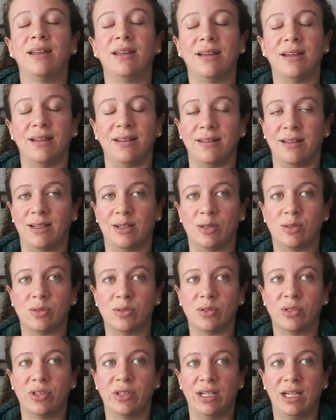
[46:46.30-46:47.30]
and that
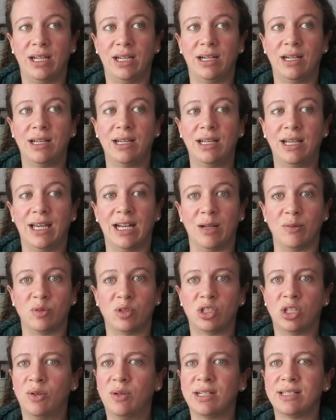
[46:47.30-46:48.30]
whole thing. And I'm
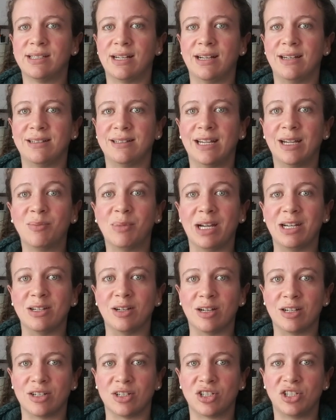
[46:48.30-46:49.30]
so excited to take my
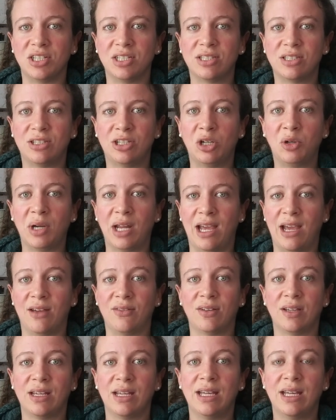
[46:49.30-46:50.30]
daughter. She's 2.5,
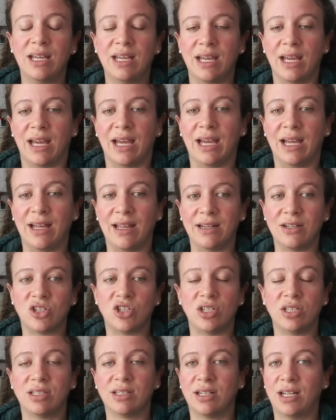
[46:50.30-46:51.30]
and
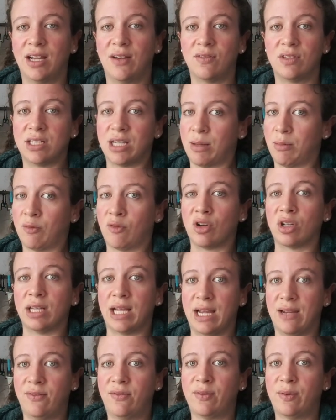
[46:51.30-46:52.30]
she's going to have the time of her
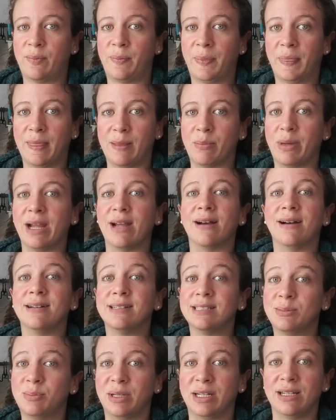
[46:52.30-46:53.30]
life. My
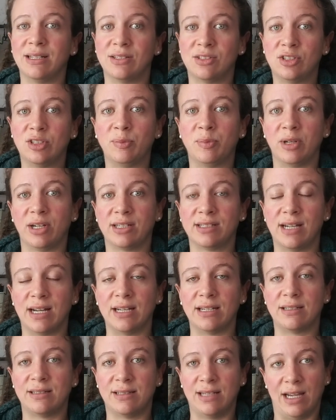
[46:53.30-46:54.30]
husband is super
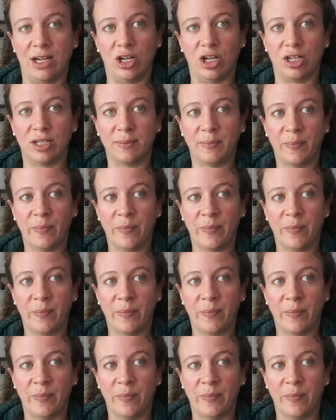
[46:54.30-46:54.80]
excited to take her.